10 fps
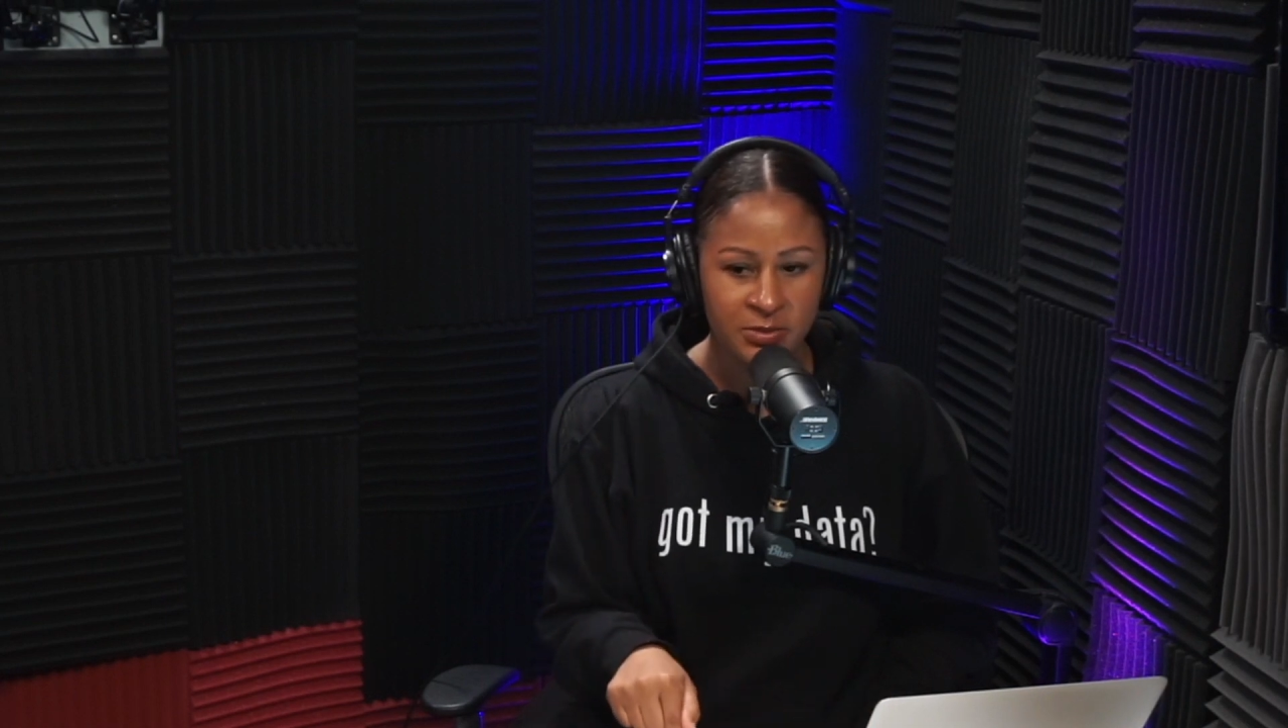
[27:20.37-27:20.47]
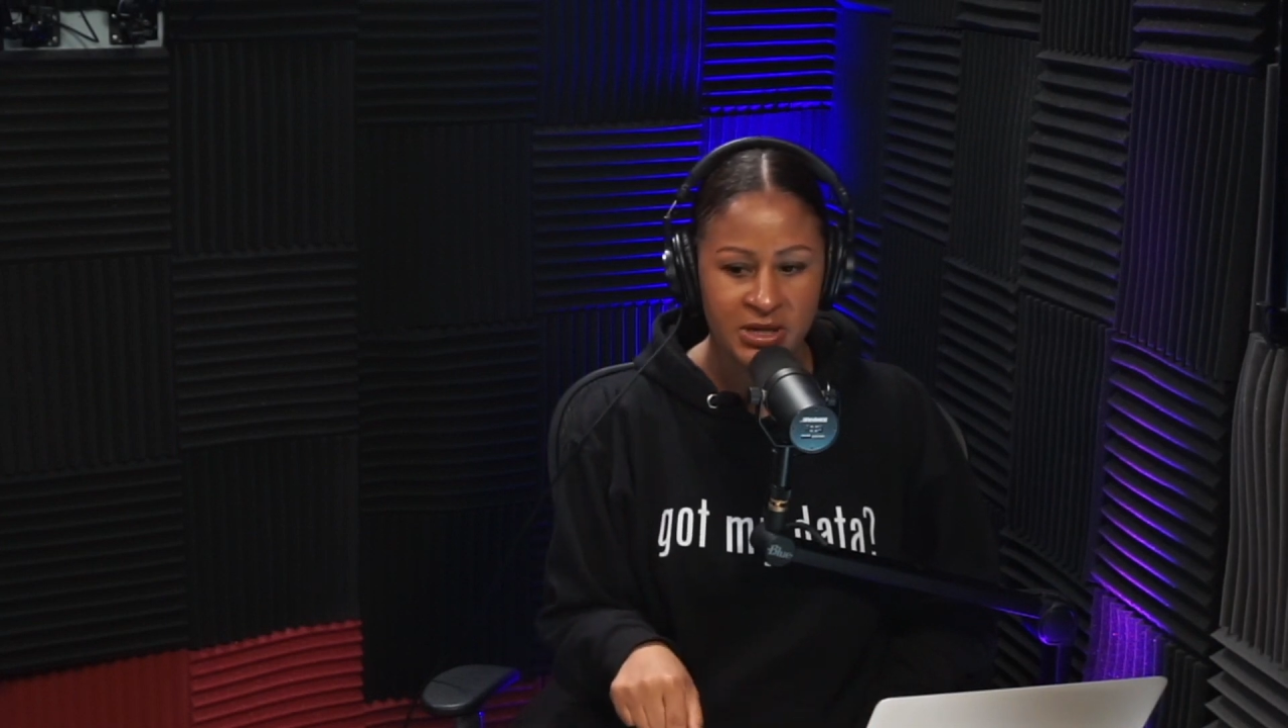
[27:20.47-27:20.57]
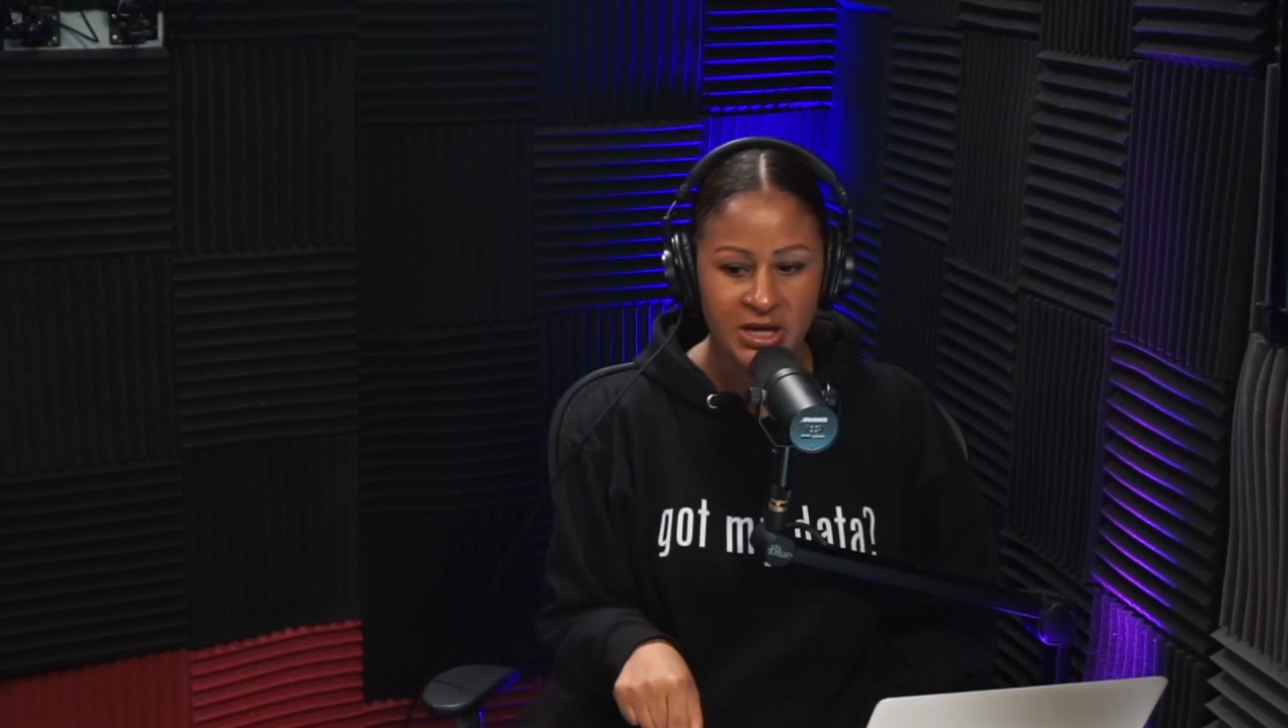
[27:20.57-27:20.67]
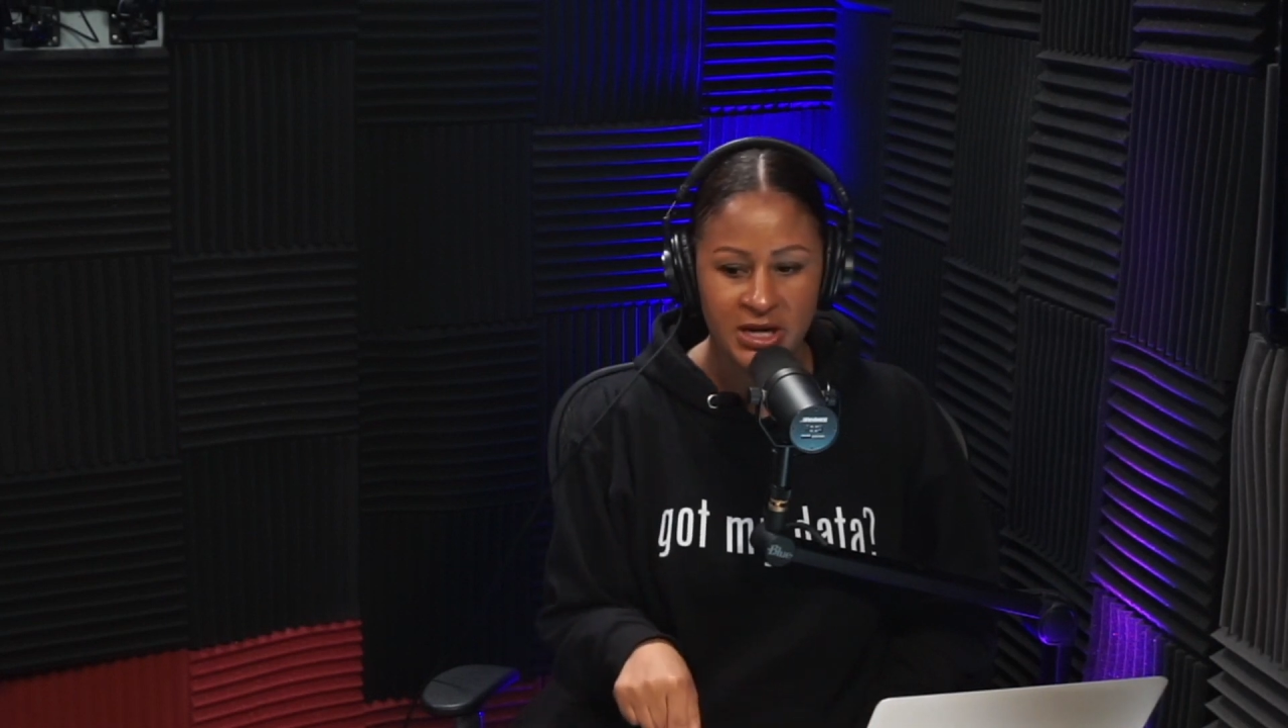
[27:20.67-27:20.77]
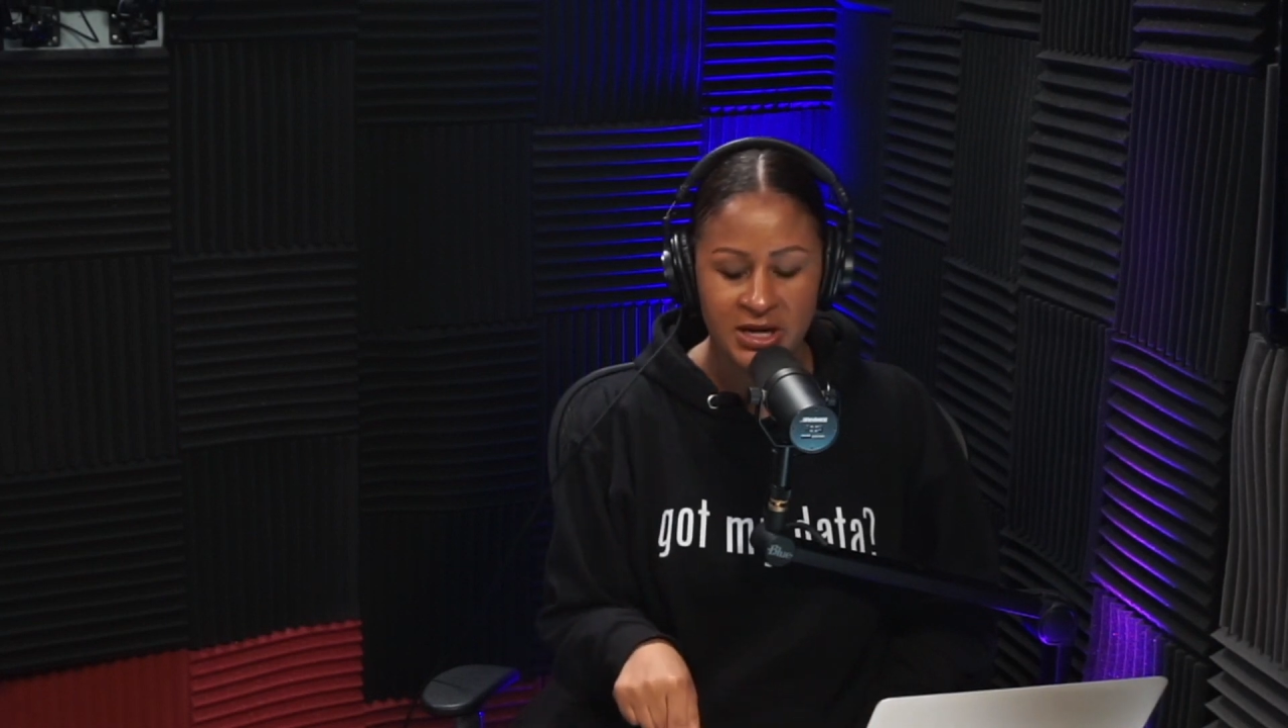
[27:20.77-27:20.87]

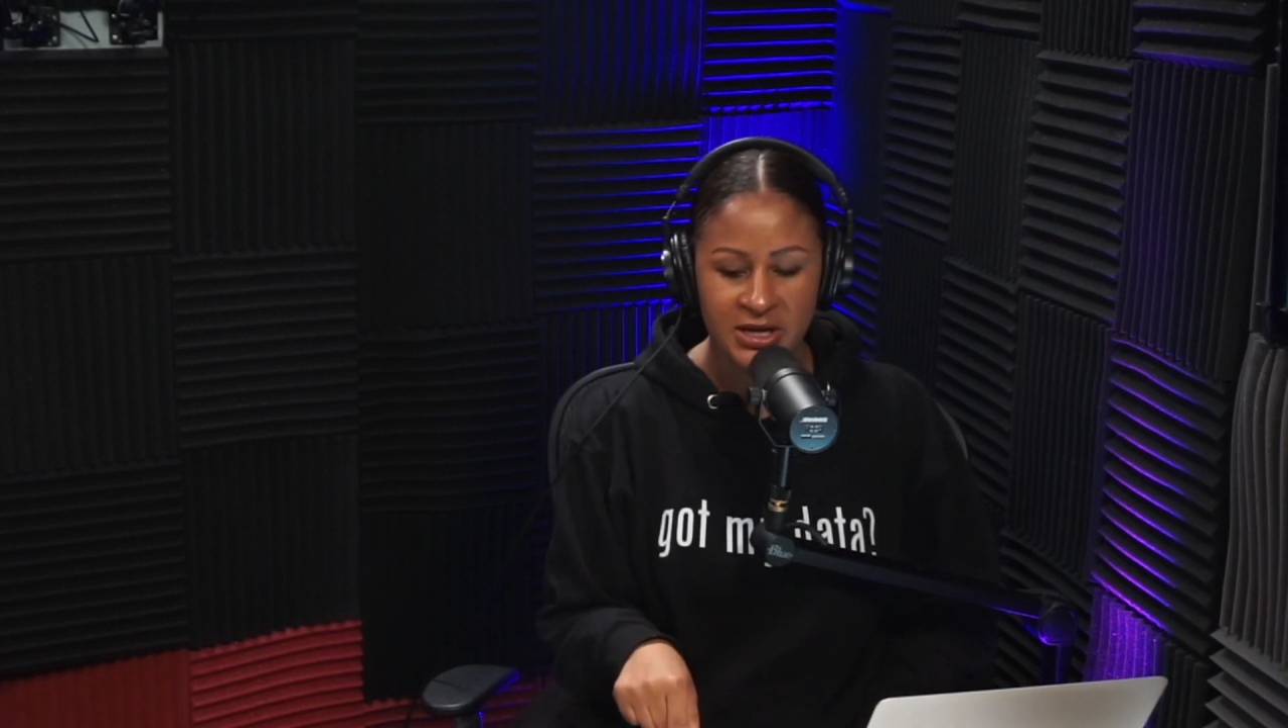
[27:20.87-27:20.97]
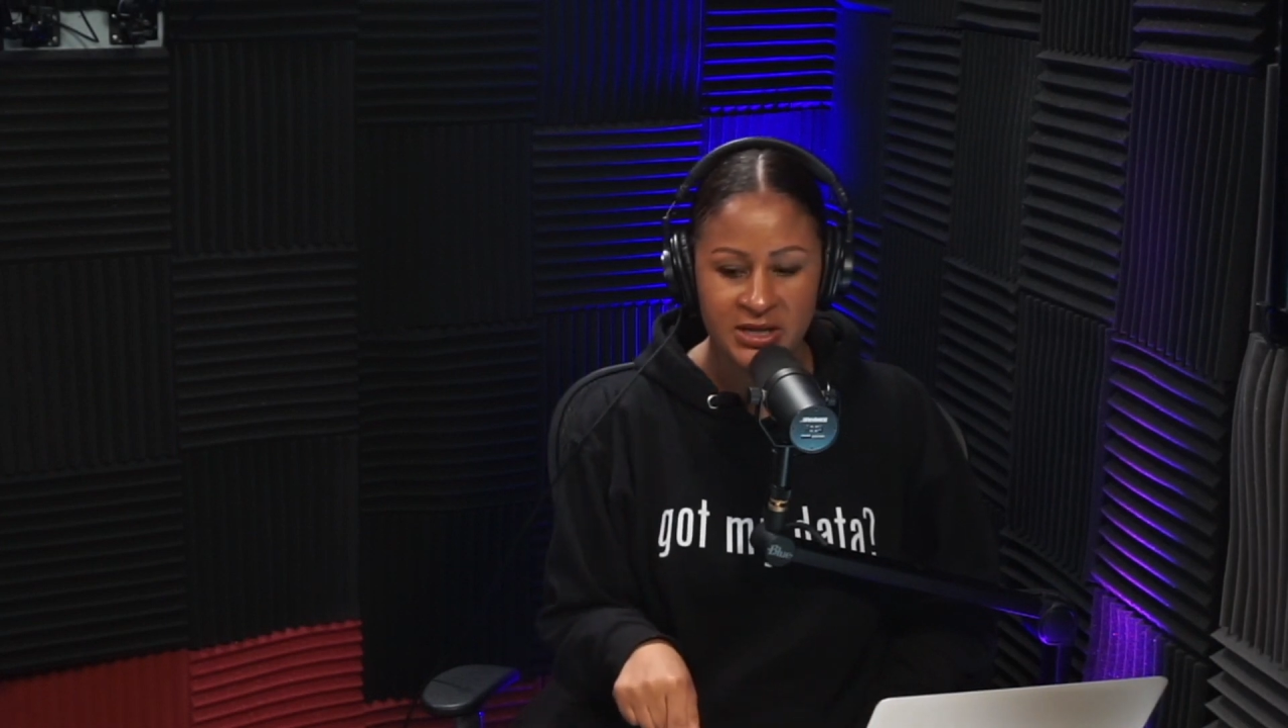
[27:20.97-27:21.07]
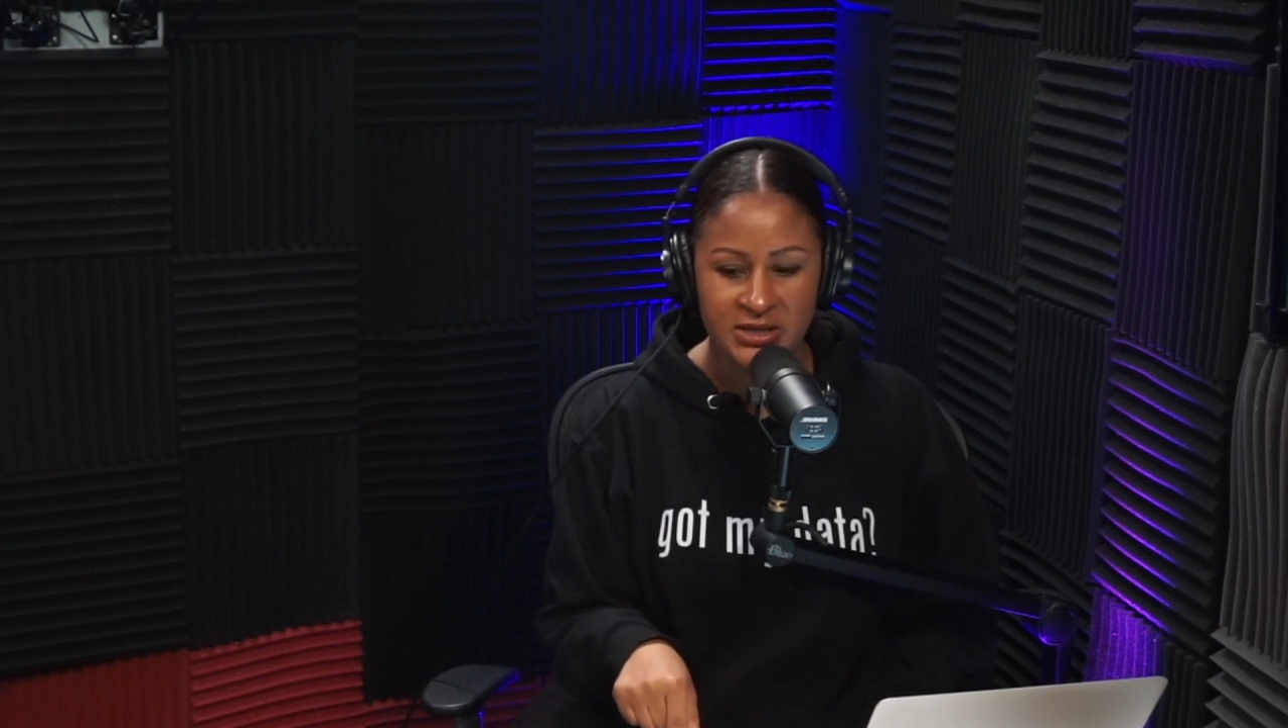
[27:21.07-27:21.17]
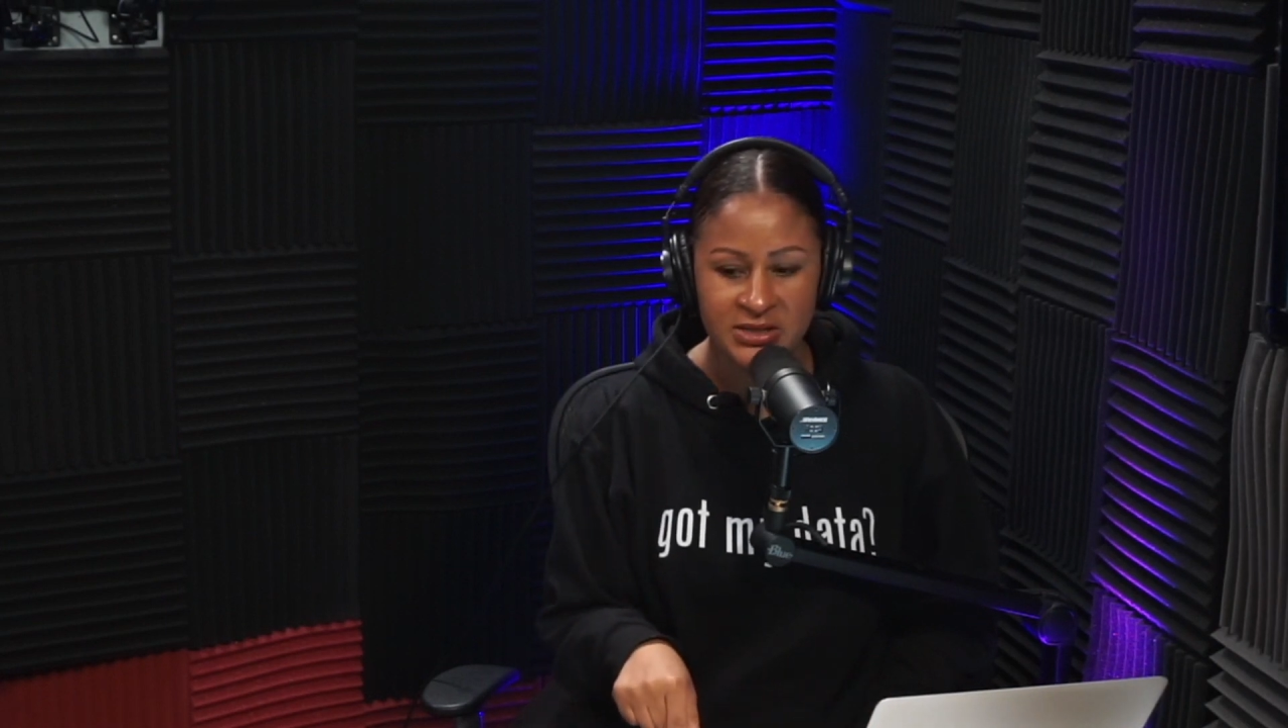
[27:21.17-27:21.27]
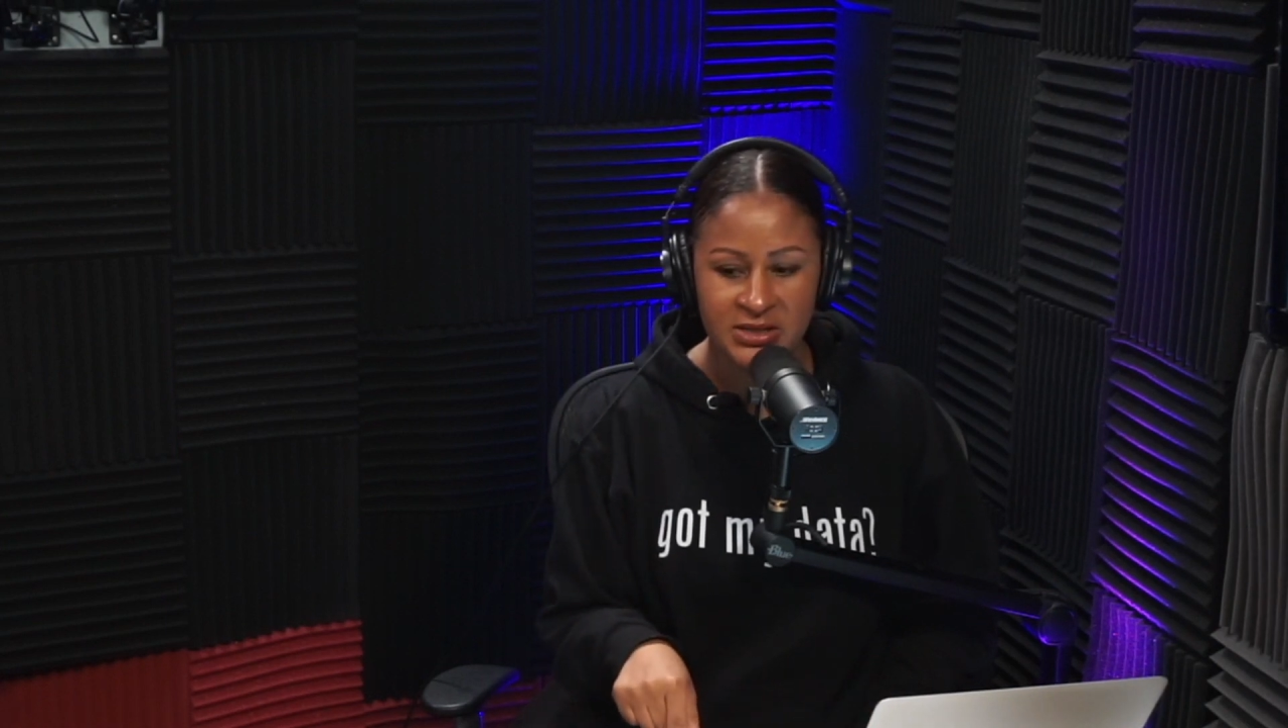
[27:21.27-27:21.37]

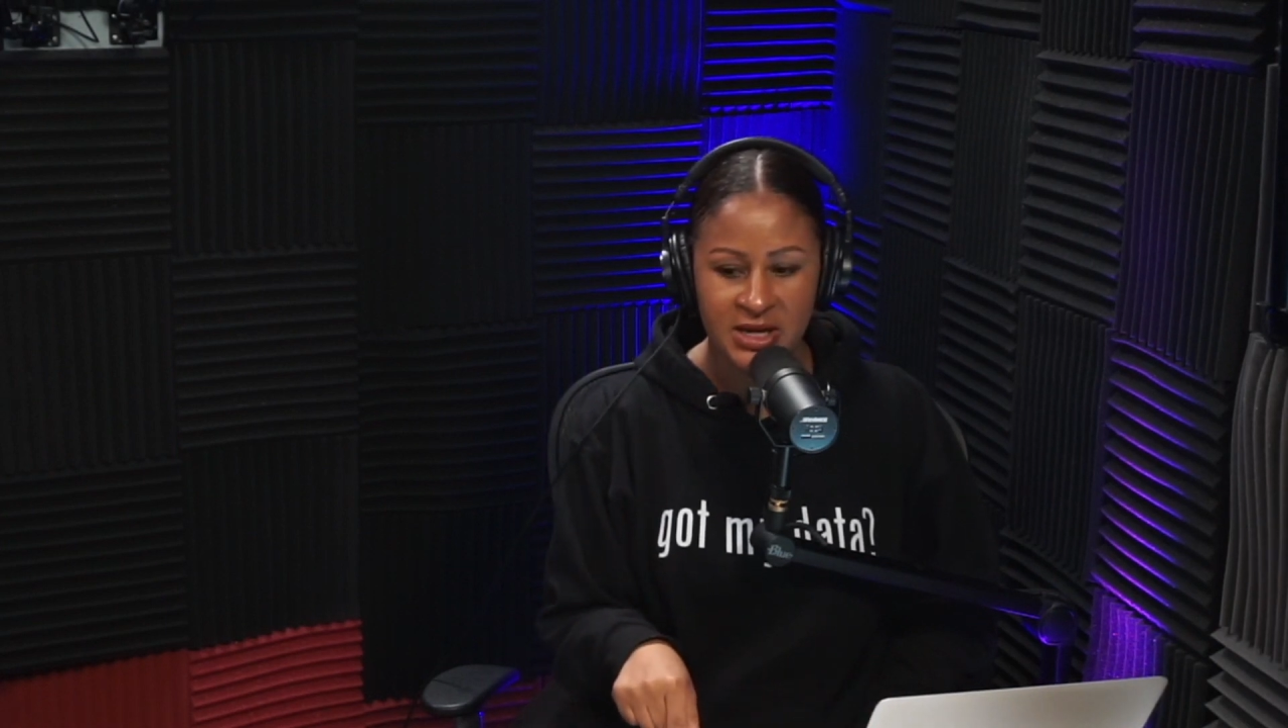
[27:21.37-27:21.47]
because,